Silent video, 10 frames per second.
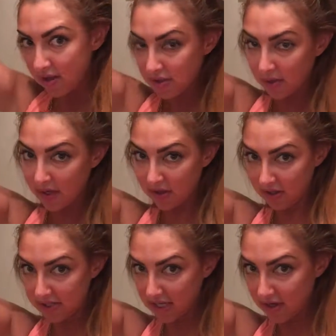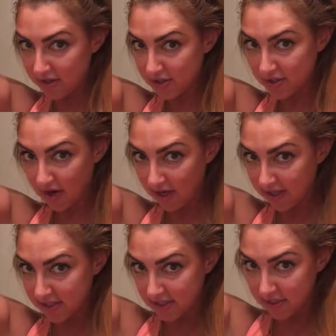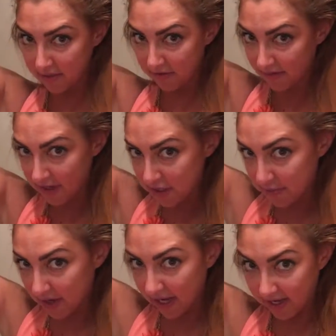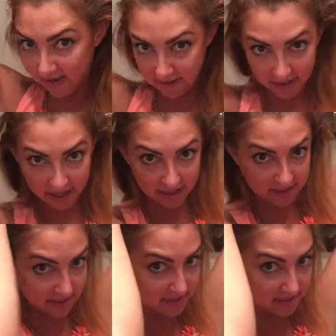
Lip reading: So it looks like you're starting to do a French braid, okay?